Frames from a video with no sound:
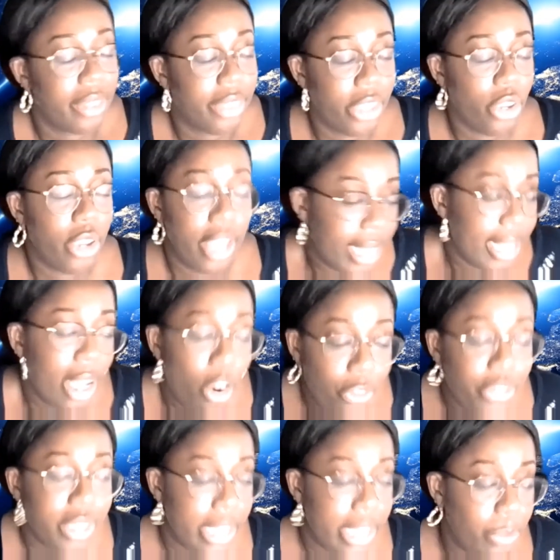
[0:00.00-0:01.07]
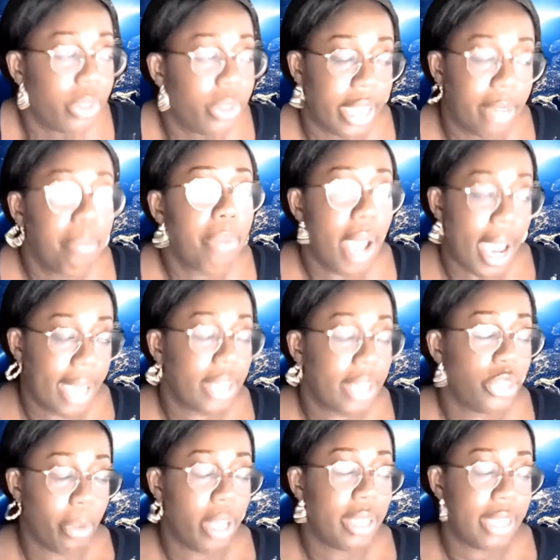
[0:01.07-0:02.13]
it obviously would impact
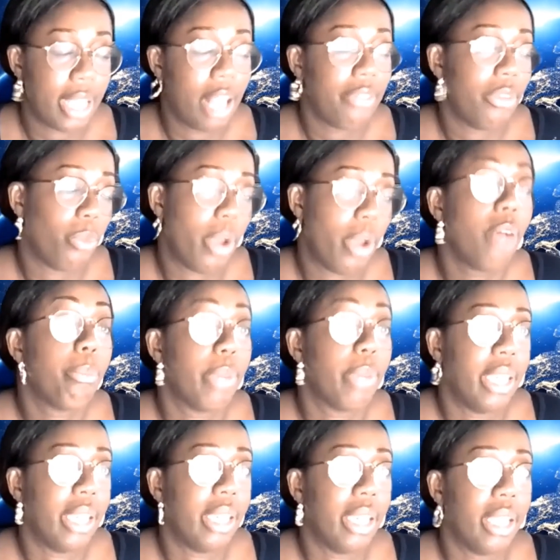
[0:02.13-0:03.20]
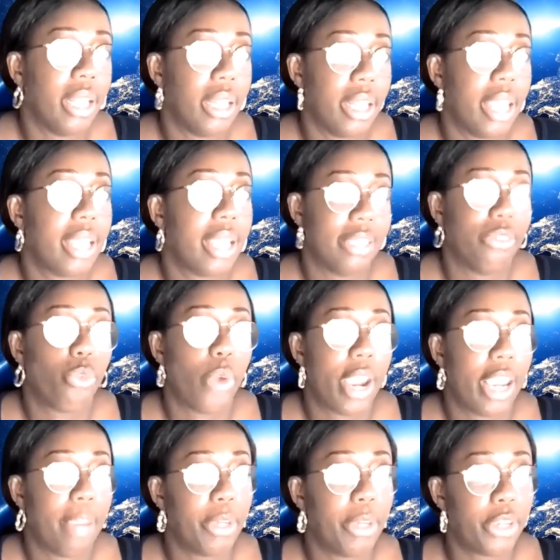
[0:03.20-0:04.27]
your mental health and well-being in a negative
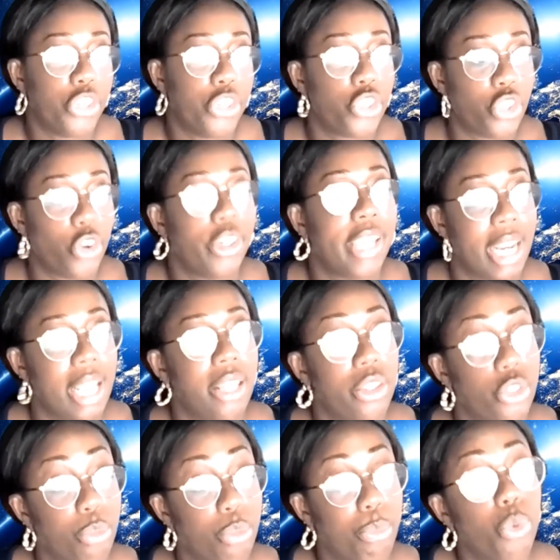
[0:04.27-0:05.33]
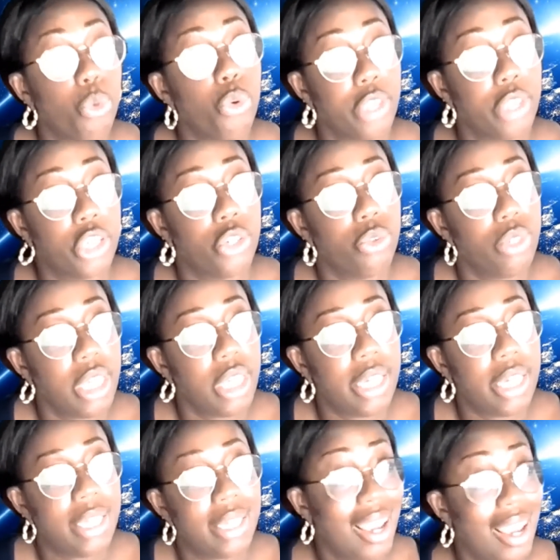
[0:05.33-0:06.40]
way, because you're not getting the support that you
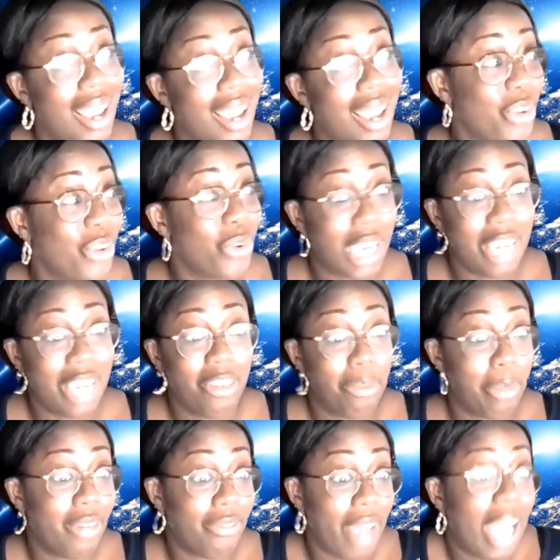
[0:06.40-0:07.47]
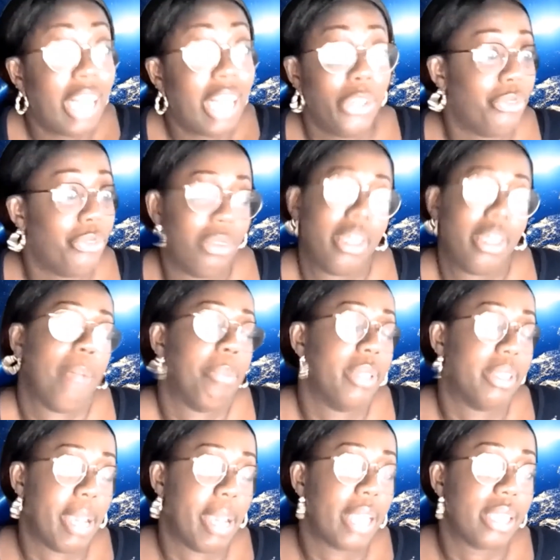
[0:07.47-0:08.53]
need, and you're not even being valued for that
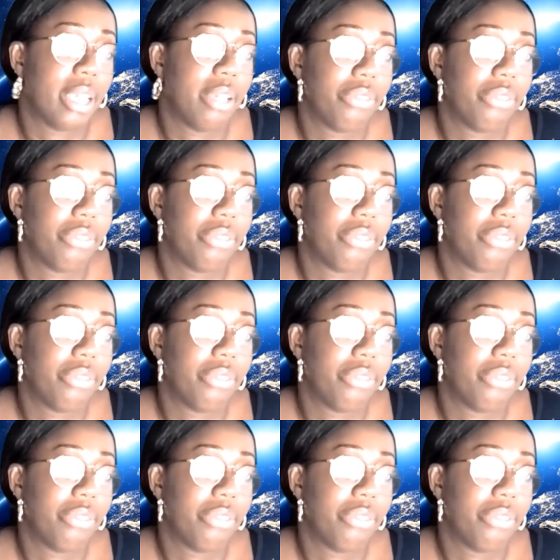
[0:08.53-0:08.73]
perspective.